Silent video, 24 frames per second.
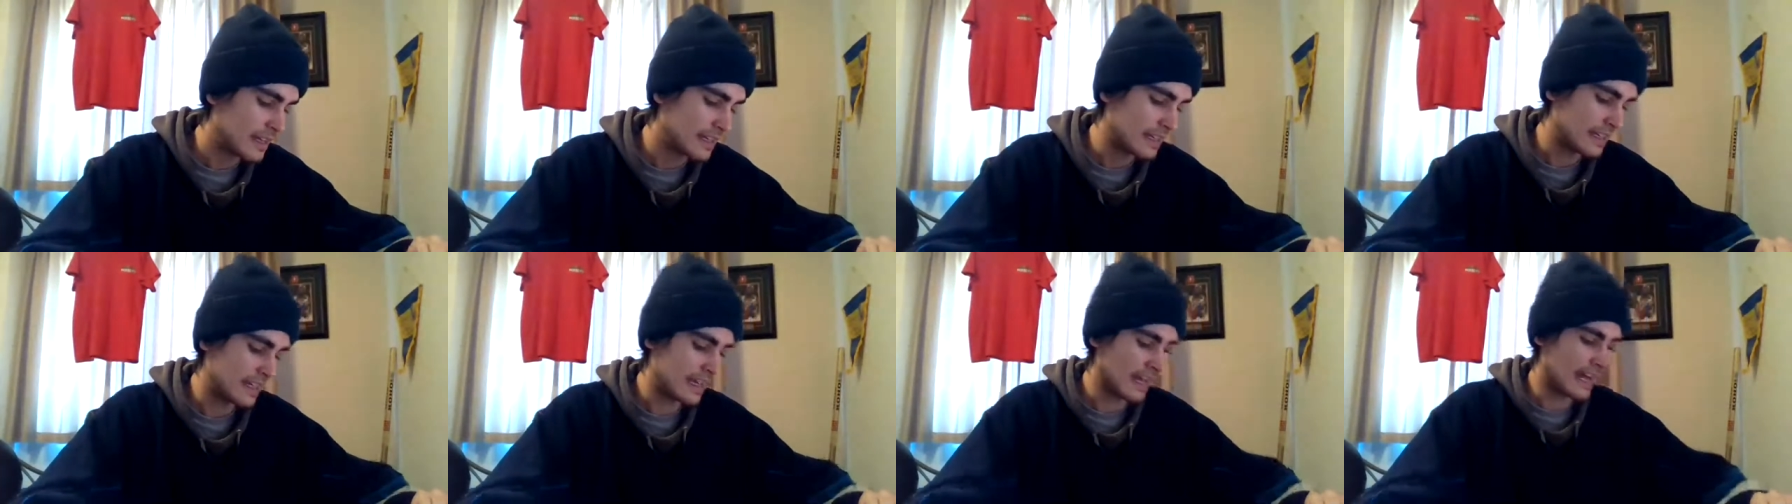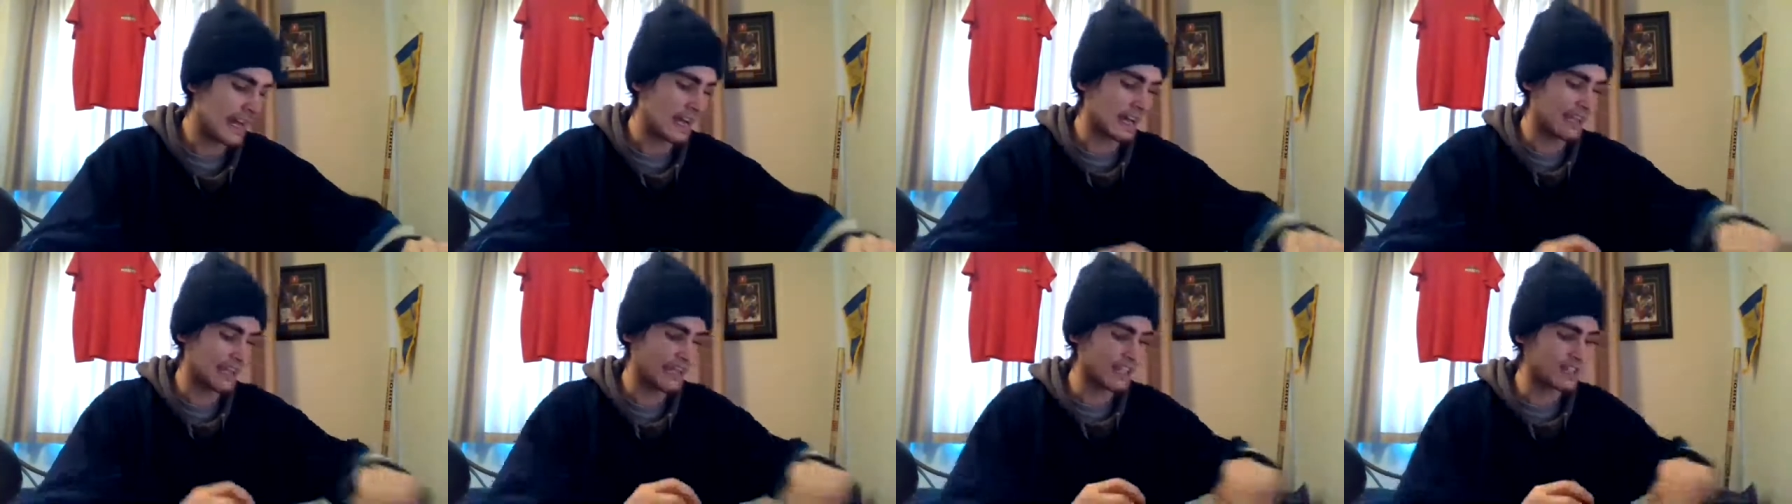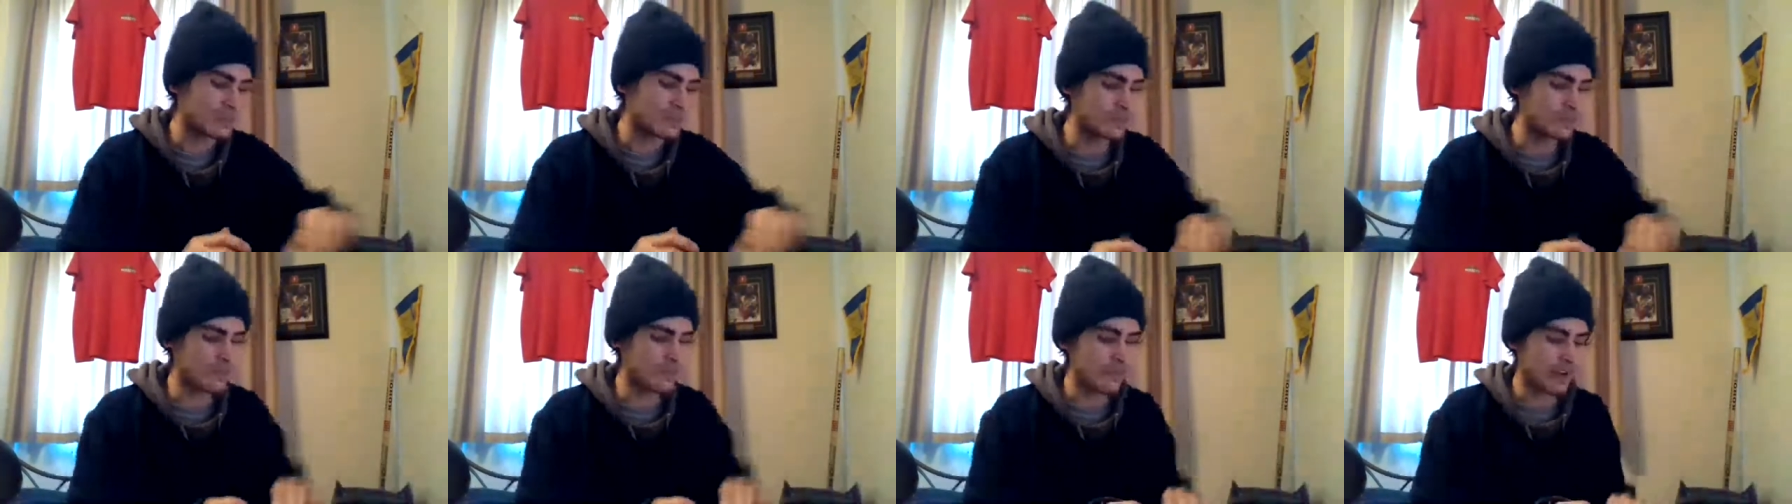yeah, let's
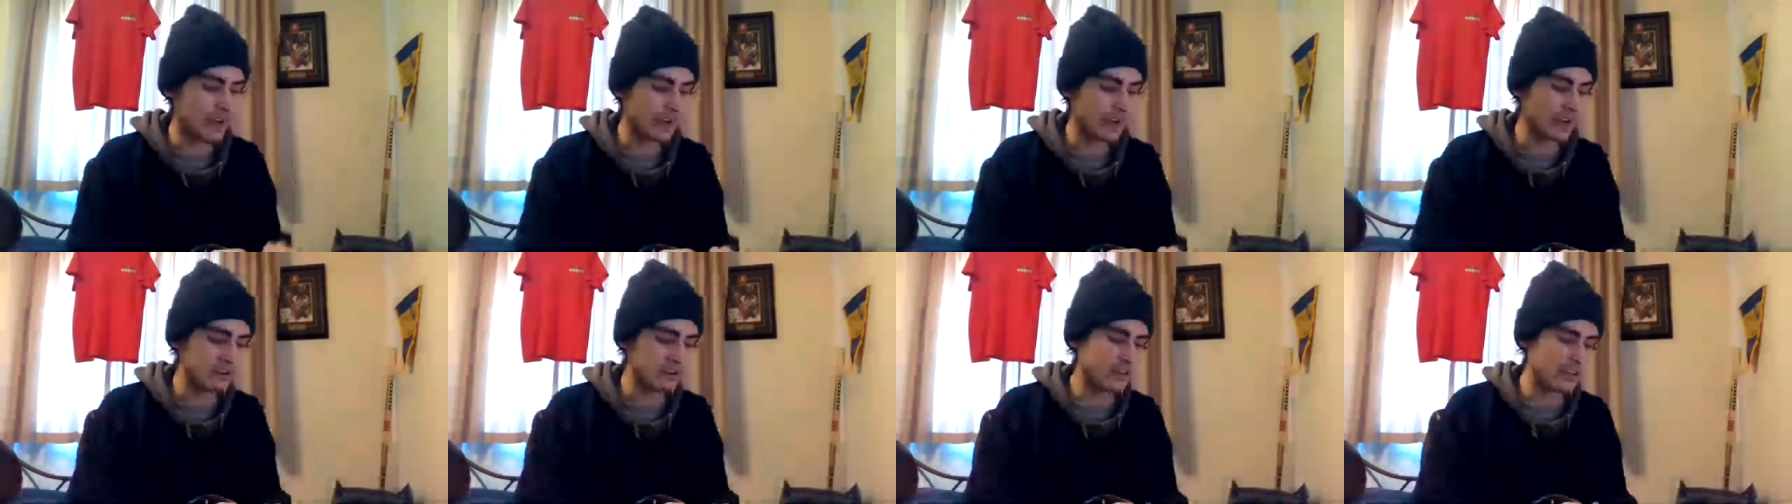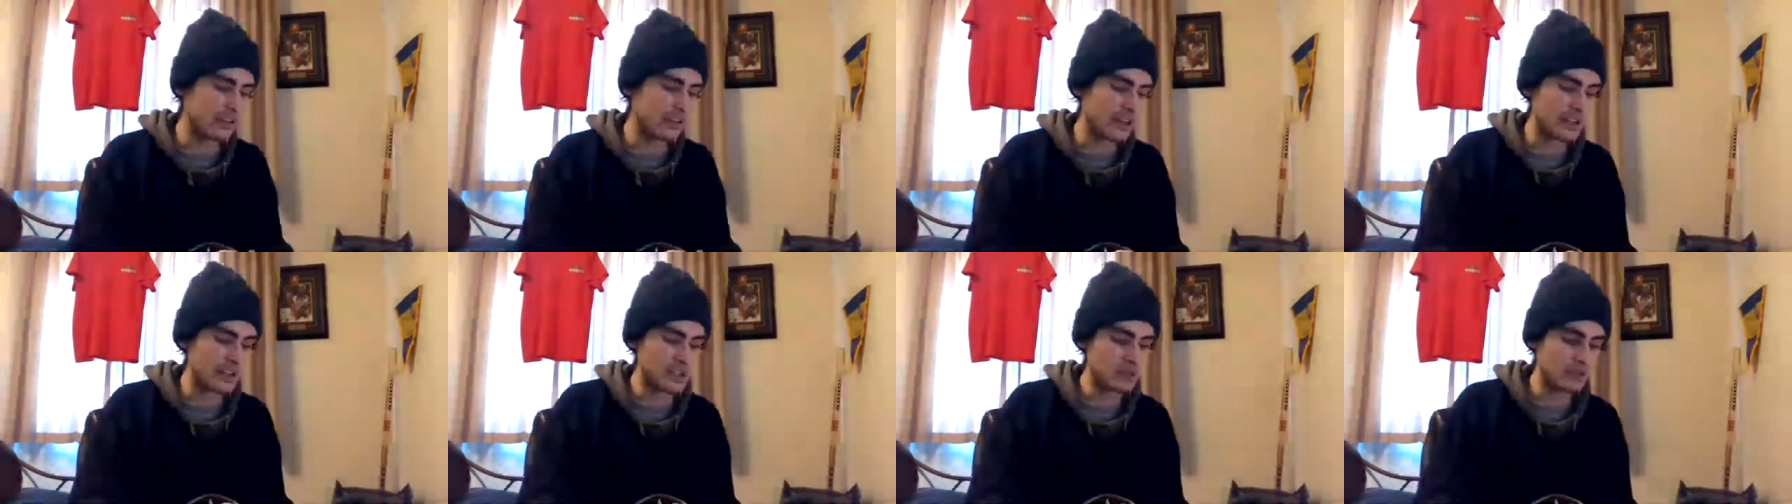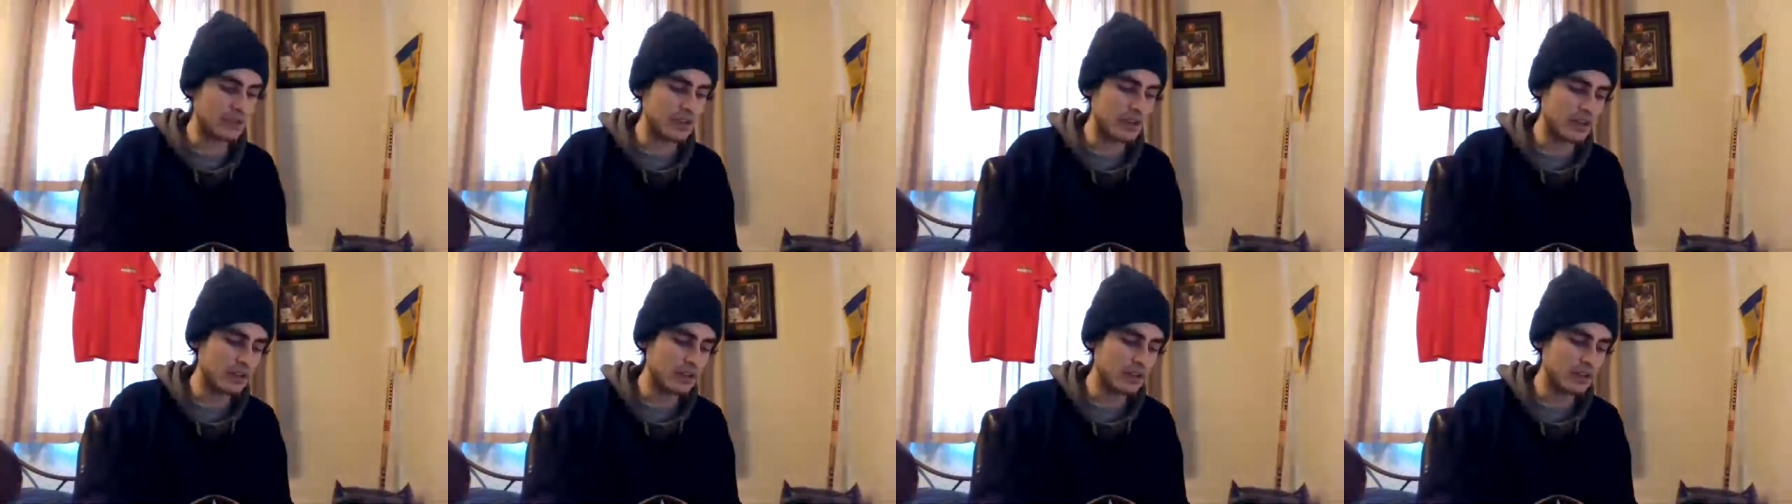move on here to the next one
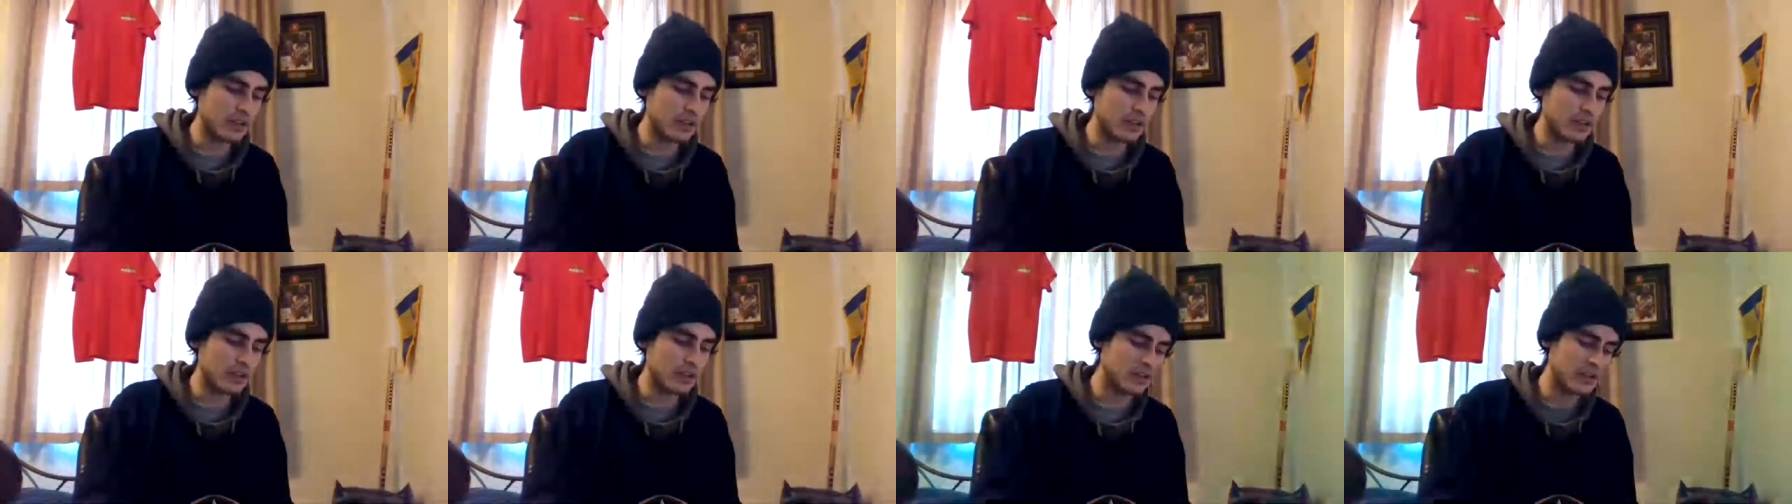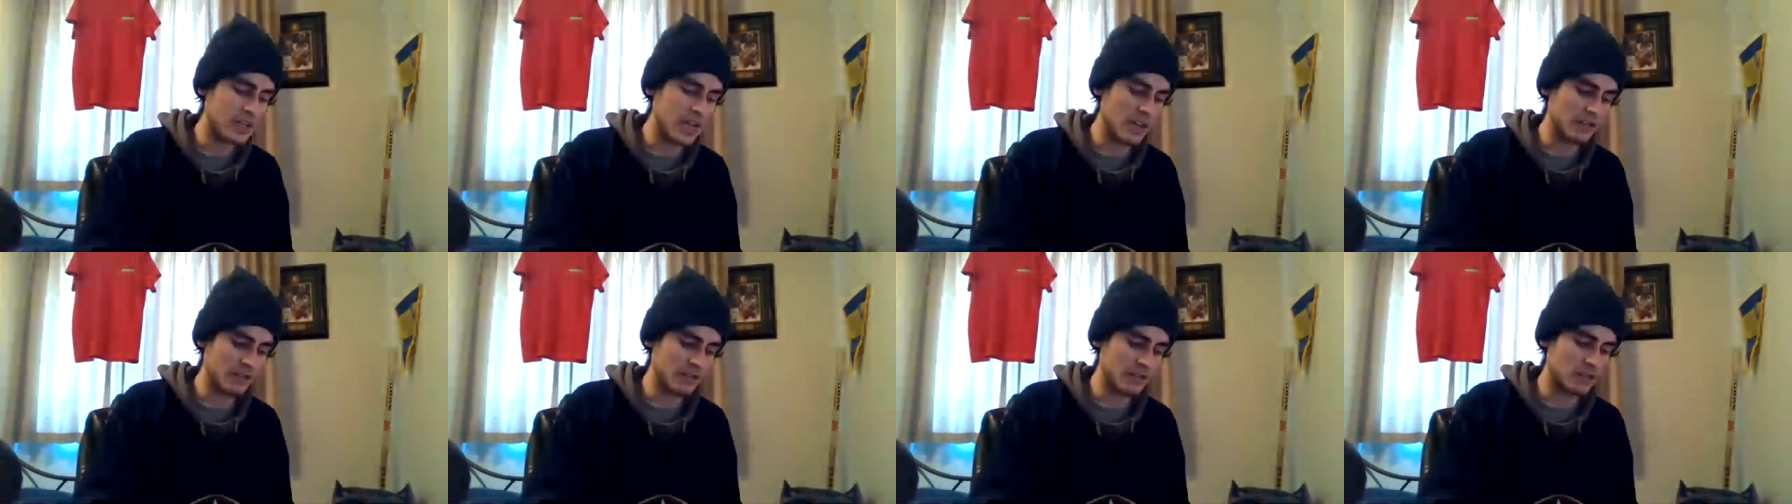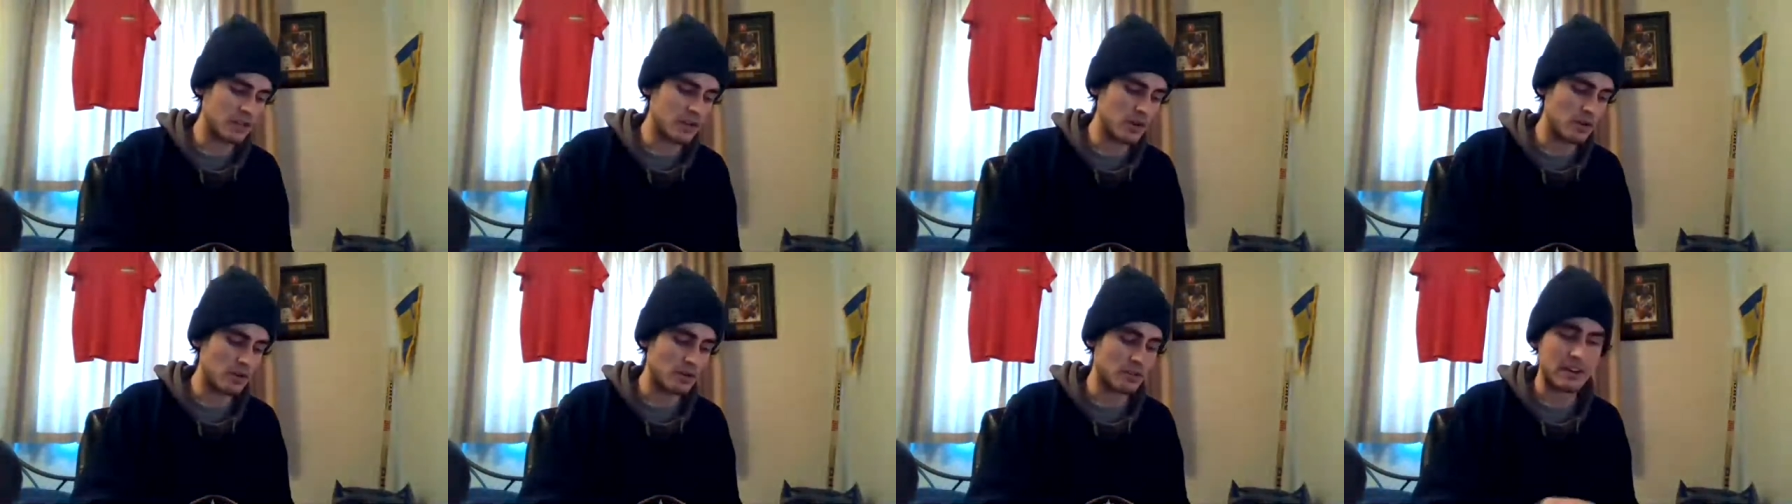here. New Jersey
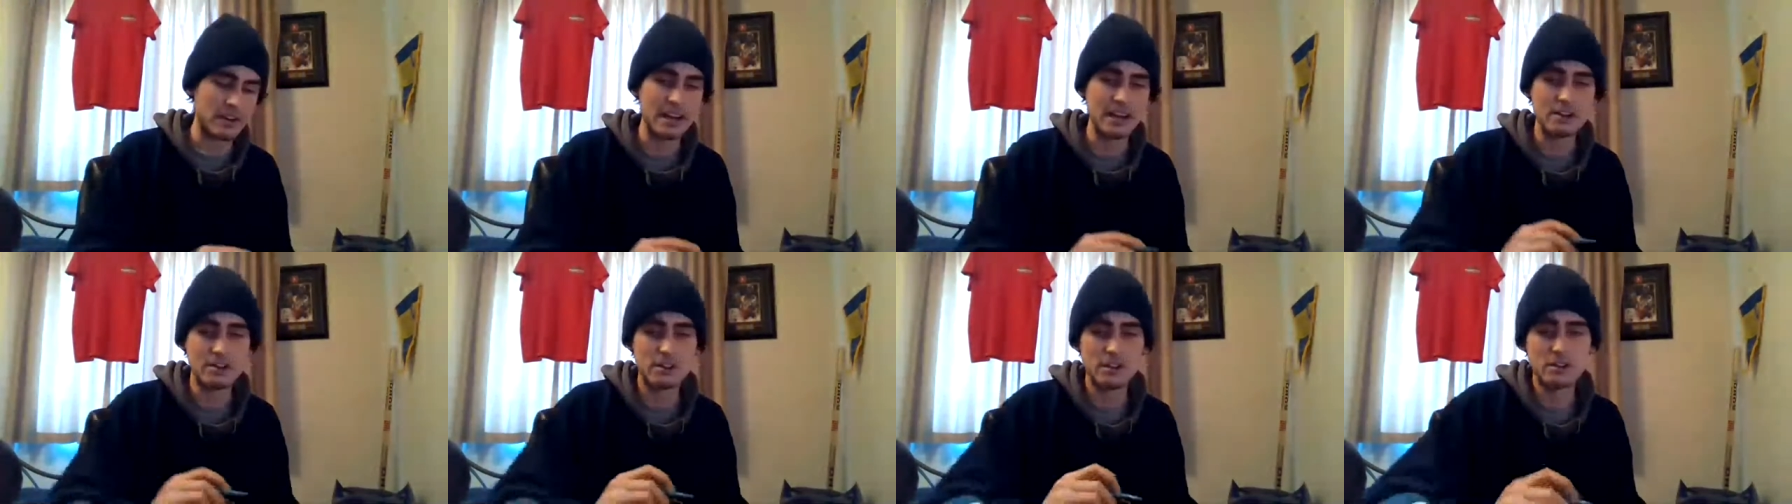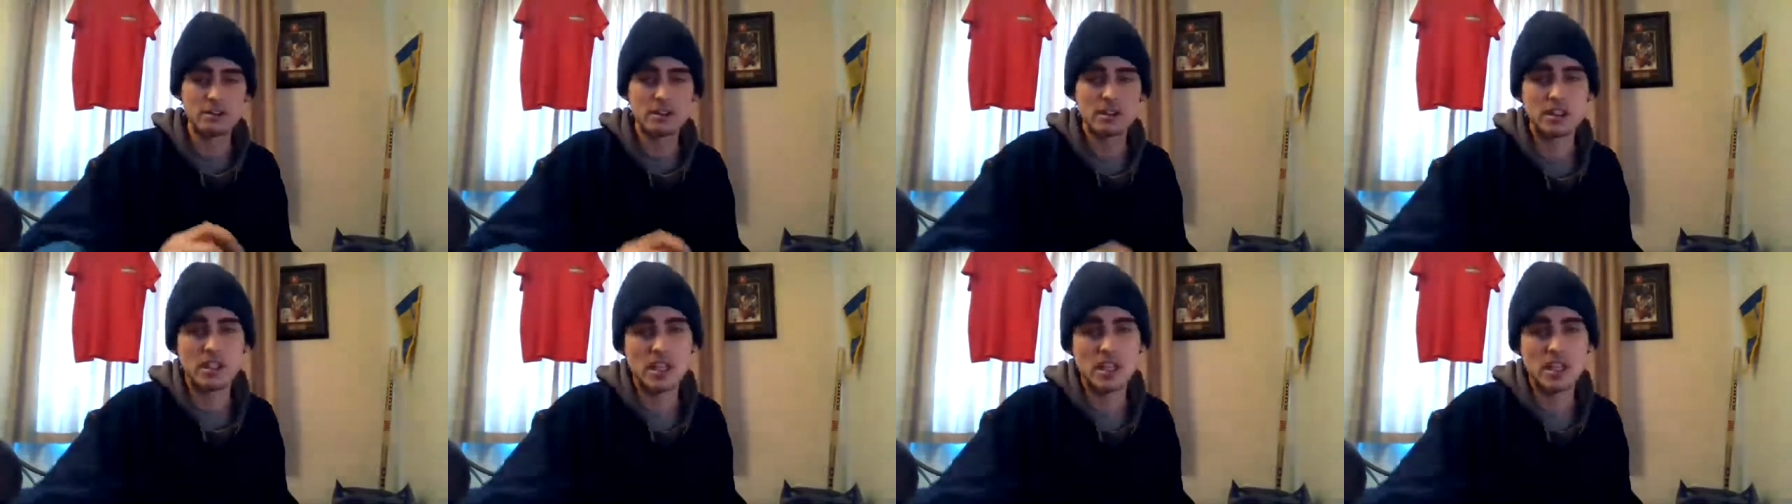Devils, New York Rangers.